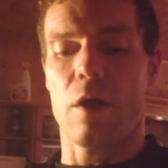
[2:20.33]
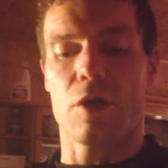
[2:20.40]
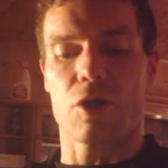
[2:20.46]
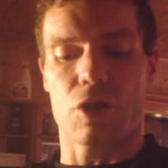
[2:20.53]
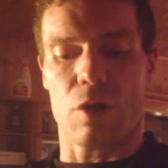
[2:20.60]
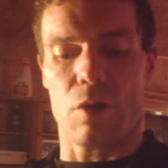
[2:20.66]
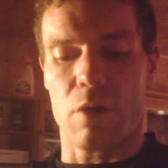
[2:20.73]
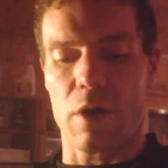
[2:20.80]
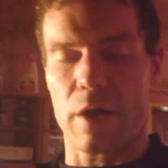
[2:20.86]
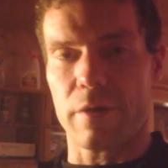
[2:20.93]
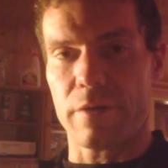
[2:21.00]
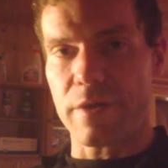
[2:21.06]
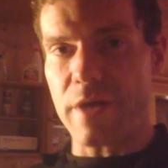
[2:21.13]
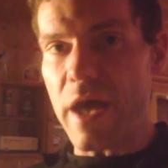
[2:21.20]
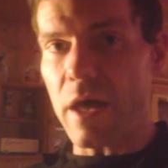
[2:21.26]

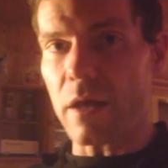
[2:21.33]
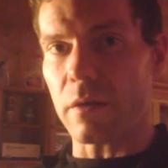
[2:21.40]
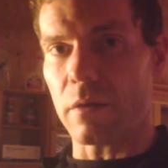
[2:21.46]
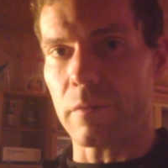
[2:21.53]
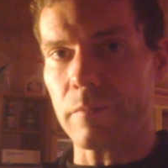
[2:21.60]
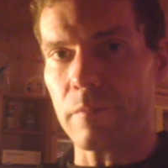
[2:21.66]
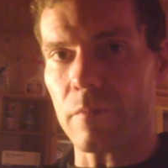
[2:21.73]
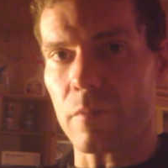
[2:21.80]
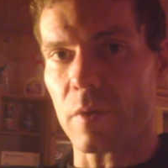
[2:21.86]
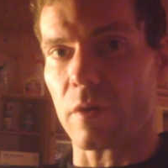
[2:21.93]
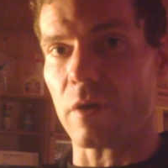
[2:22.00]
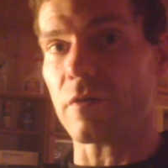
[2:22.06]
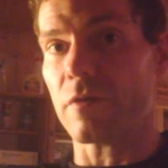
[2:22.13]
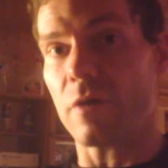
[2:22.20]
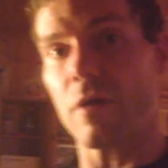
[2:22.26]
So then,
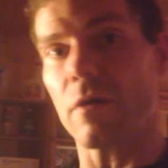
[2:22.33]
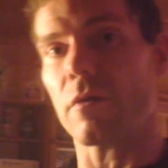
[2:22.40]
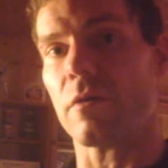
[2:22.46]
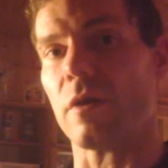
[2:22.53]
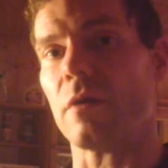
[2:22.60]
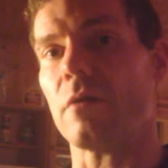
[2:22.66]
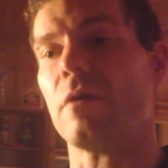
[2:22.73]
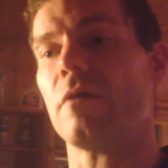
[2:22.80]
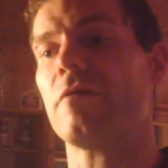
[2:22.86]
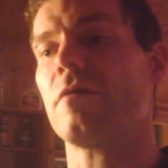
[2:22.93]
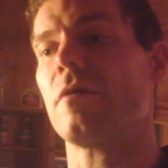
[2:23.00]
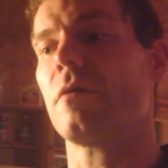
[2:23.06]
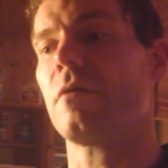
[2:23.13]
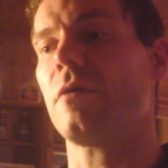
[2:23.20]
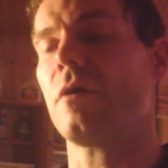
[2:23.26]
there's another thing. There's
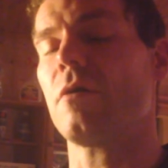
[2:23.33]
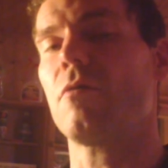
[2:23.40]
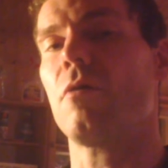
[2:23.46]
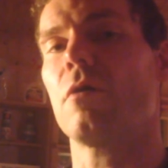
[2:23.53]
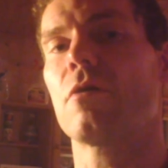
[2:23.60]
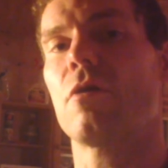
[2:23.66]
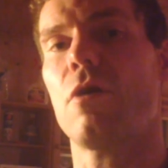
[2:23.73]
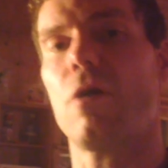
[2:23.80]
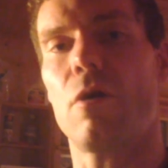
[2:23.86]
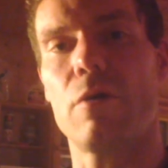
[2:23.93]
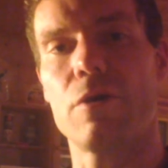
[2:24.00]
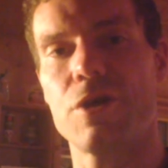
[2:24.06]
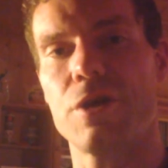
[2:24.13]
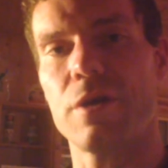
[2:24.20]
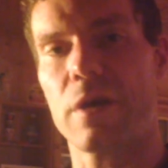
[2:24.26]
a thing called
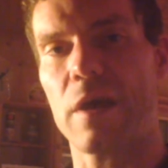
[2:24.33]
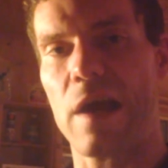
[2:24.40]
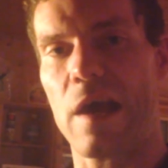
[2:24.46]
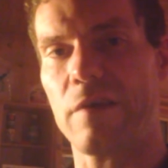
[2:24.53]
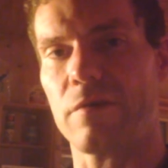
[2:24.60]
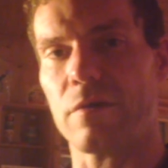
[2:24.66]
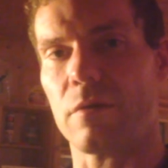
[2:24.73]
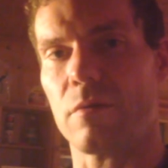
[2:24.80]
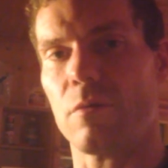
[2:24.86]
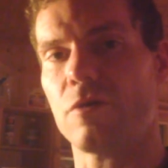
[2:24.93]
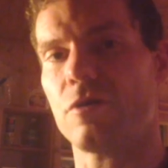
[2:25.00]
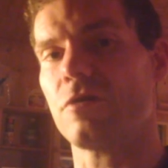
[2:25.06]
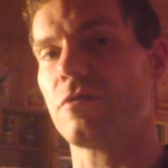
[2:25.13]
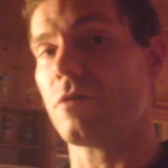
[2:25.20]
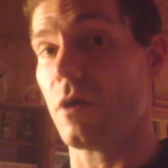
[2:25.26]
chlorogenic acid,
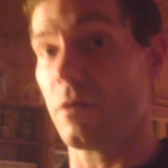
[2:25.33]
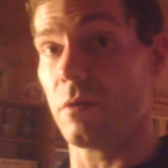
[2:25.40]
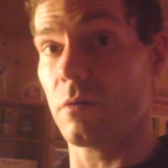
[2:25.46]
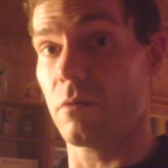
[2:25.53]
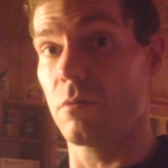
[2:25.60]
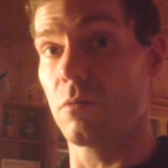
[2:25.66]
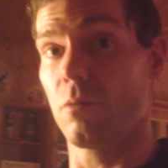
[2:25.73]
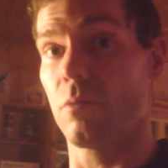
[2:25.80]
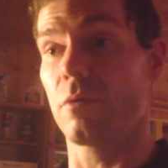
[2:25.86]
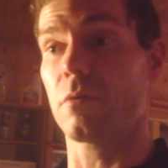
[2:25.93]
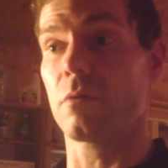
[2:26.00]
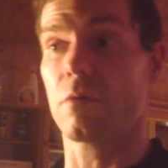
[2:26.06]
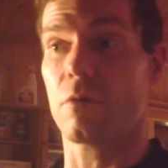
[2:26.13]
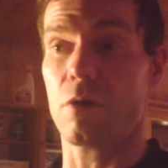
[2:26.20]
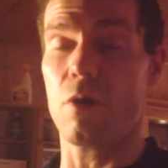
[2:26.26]
which has nothing to do with
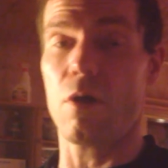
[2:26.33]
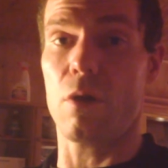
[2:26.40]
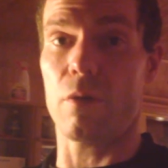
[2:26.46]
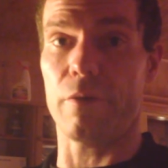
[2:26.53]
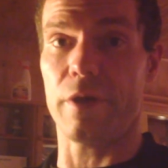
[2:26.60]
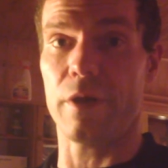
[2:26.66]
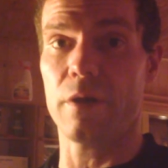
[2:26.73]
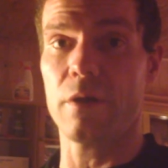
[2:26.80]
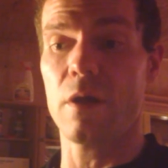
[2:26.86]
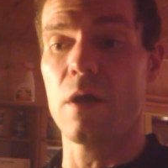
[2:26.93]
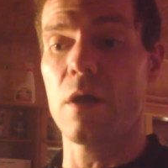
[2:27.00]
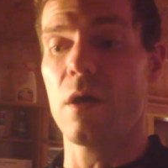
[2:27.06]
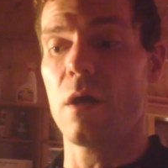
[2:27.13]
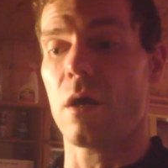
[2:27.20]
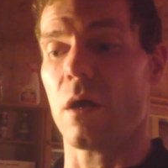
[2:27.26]
chlorine,
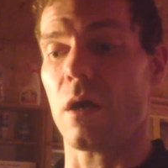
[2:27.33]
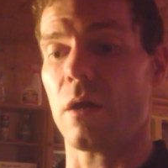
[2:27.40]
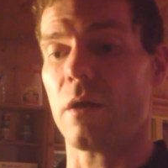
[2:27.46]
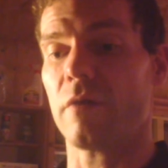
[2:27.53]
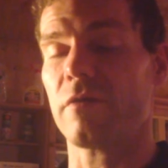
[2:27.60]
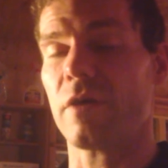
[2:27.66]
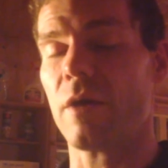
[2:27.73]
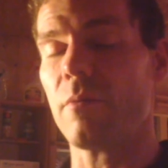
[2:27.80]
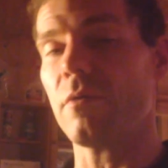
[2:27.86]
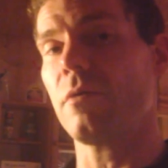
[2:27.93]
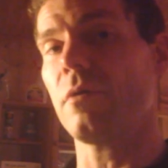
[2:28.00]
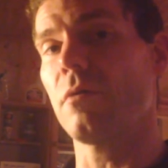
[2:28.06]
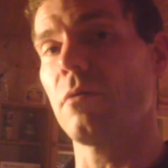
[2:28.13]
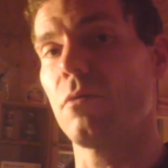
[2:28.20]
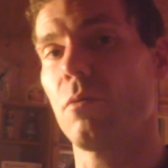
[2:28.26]
and has
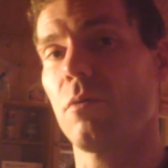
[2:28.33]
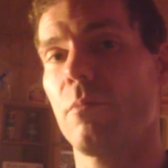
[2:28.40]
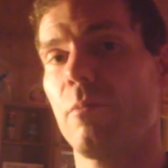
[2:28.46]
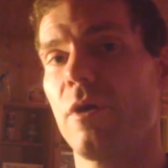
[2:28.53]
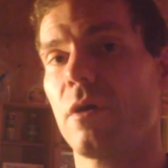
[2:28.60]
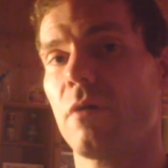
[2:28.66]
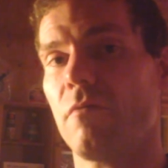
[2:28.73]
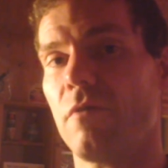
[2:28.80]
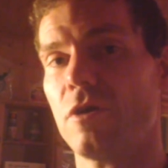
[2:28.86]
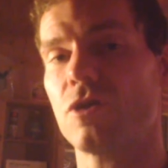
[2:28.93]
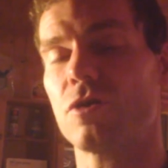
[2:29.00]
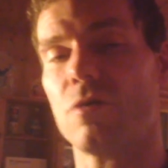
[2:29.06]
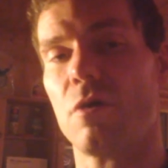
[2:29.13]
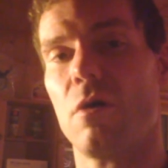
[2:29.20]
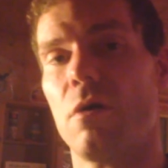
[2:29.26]
everything to do with being a very
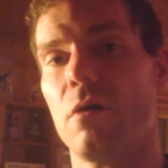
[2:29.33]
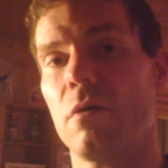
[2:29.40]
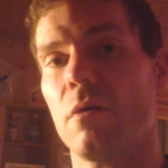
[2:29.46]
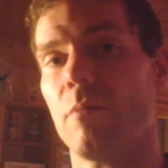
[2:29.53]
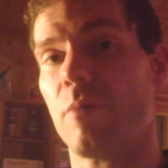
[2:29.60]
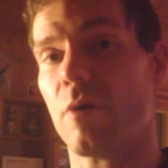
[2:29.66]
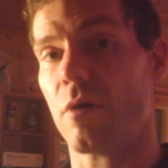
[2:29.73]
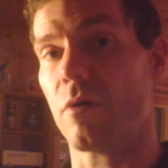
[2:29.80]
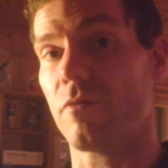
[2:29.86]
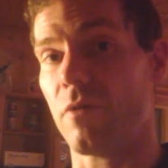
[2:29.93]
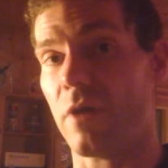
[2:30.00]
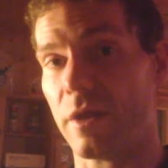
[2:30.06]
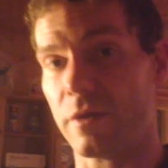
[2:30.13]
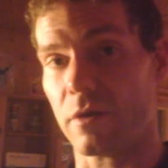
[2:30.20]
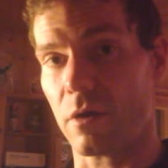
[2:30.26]
strong and powerful
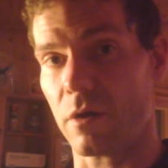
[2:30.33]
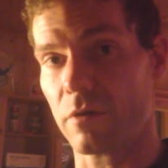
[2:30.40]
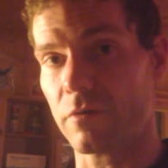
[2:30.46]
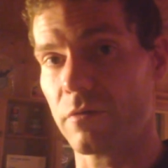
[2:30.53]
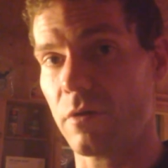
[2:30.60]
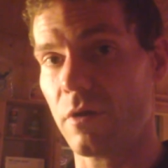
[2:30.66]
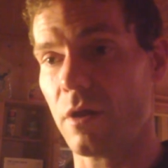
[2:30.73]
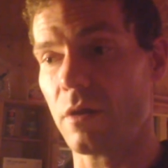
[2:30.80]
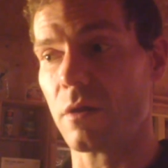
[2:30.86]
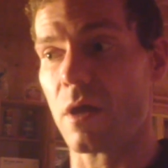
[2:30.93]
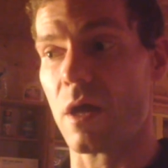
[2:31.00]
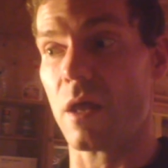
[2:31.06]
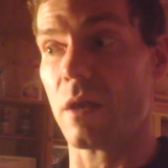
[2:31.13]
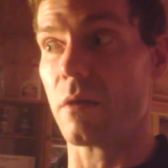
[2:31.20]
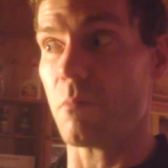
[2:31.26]
antioxidant.
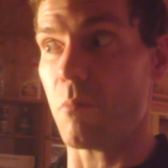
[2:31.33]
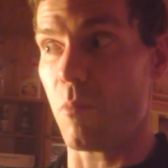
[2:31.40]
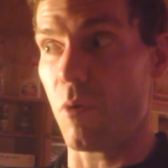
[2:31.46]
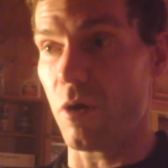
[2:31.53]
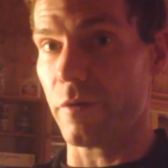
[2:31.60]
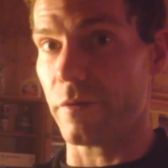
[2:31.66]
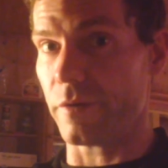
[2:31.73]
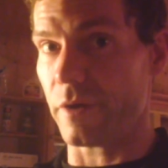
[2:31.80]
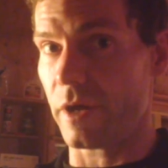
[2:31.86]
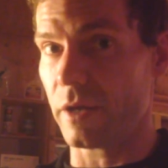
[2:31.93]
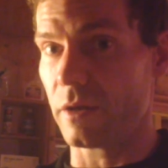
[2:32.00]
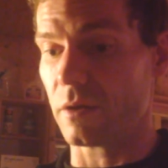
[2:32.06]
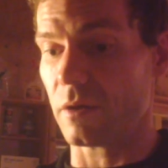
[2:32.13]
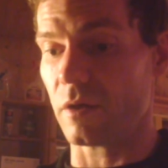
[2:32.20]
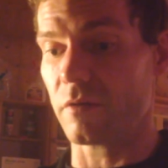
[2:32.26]
And more than
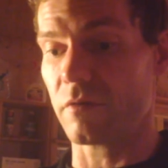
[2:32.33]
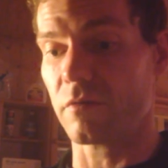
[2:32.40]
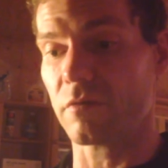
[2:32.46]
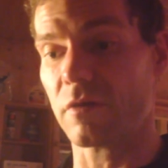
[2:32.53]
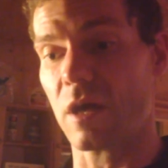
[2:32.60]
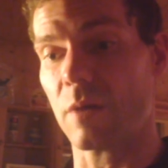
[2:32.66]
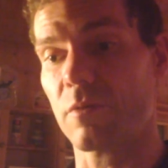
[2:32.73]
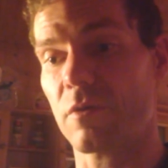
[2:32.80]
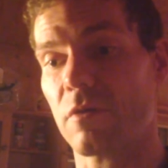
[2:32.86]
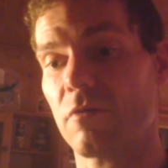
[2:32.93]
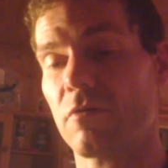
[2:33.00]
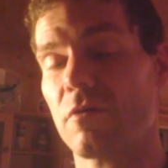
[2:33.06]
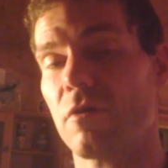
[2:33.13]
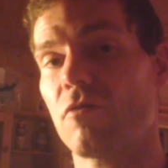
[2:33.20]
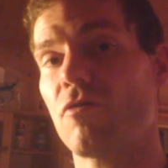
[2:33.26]
that, it's a
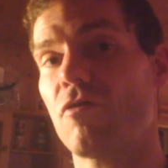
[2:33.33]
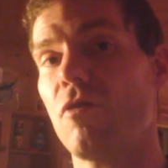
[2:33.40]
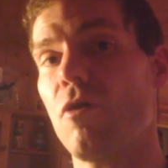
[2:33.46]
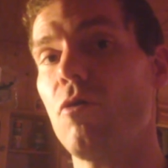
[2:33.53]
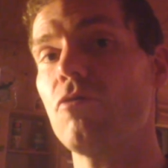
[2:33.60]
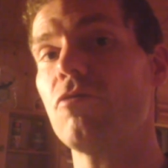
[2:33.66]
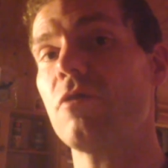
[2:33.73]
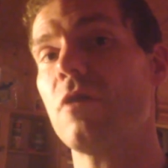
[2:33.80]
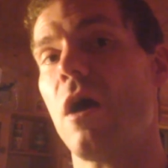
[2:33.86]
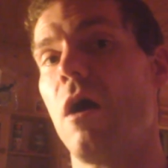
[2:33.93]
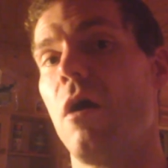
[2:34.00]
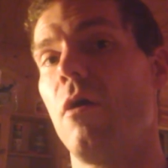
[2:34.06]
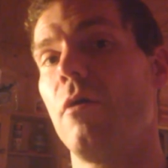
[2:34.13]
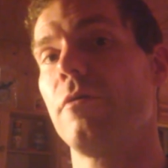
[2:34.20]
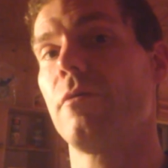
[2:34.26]
substance that slows
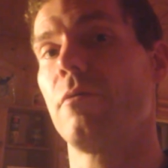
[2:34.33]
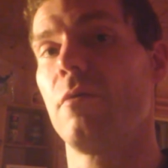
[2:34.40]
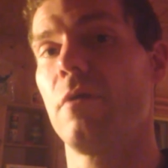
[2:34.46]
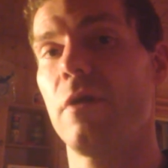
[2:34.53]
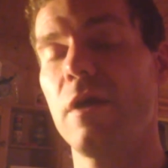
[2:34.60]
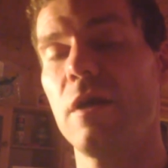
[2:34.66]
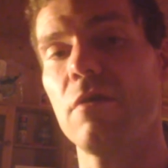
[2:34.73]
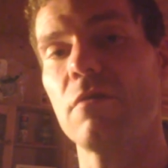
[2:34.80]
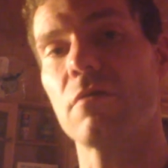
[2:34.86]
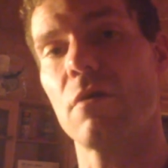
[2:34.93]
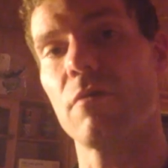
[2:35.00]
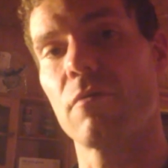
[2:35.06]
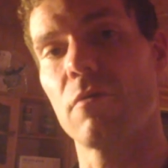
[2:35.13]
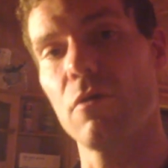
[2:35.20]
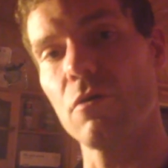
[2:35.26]
down the release
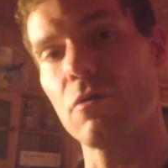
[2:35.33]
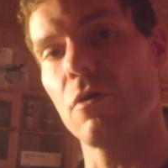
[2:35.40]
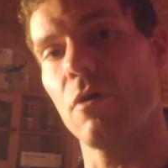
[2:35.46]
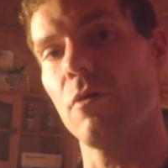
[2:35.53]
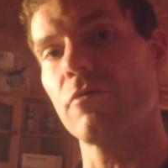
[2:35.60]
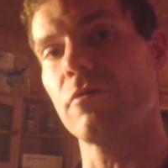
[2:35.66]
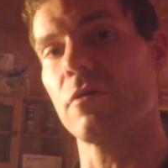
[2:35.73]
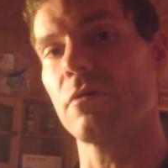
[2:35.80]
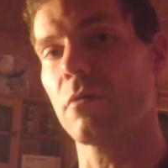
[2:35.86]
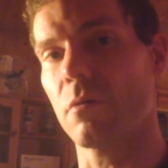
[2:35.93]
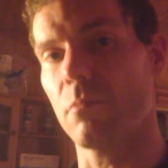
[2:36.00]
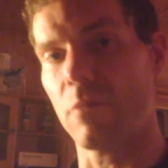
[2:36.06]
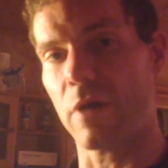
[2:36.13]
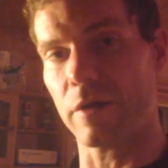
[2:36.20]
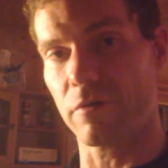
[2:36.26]
of glucose into the
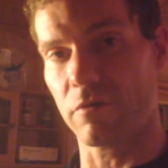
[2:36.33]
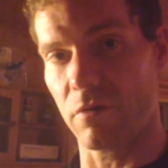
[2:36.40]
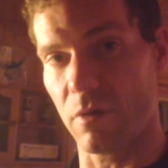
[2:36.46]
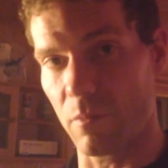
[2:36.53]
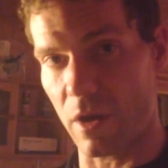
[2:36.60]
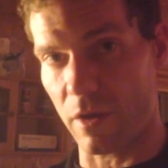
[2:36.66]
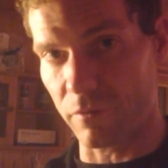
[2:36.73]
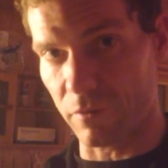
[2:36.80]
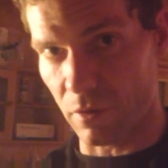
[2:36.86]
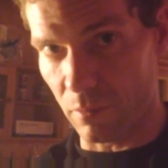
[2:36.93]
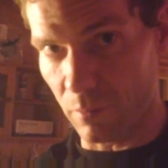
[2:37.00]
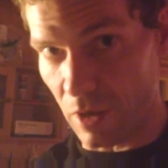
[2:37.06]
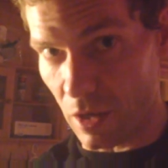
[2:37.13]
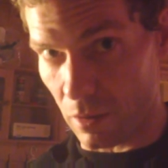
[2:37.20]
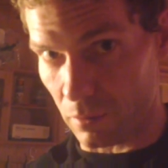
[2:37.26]
bloodstream after a
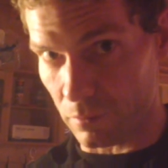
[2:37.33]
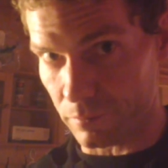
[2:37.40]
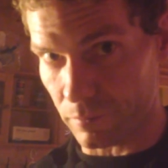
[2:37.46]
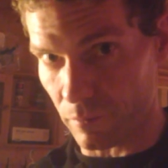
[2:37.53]
meal.